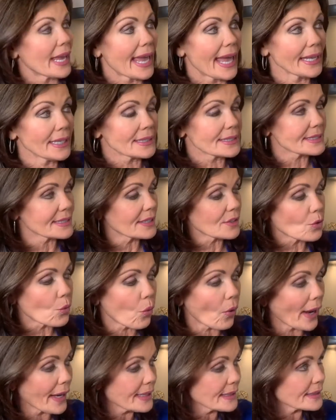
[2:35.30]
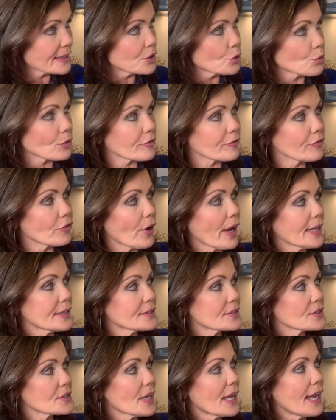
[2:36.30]
Anna said quietly to her
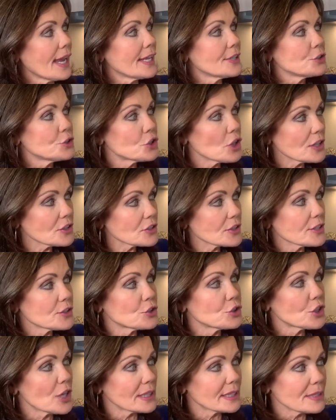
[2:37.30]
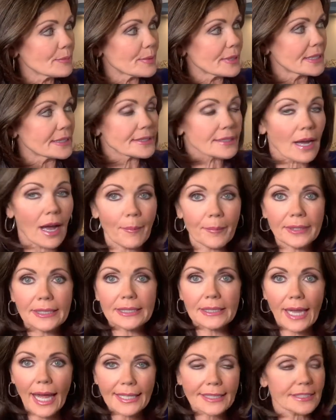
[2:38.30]
friends, just as jelly beans come
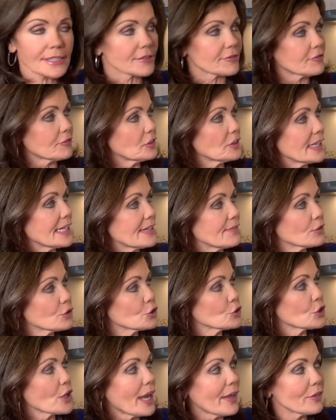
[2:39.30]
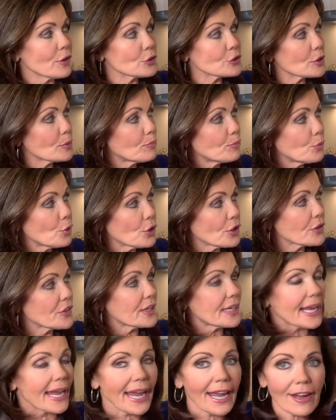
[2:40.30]
in lots of flavors, there's a book
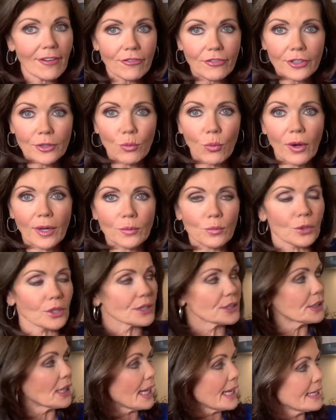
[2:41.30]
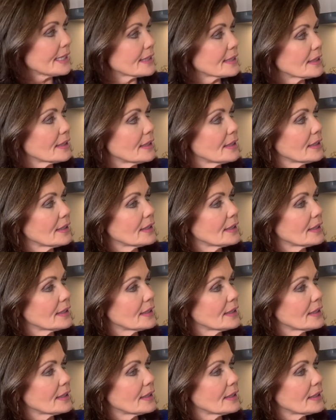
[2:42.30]
that everyone will like.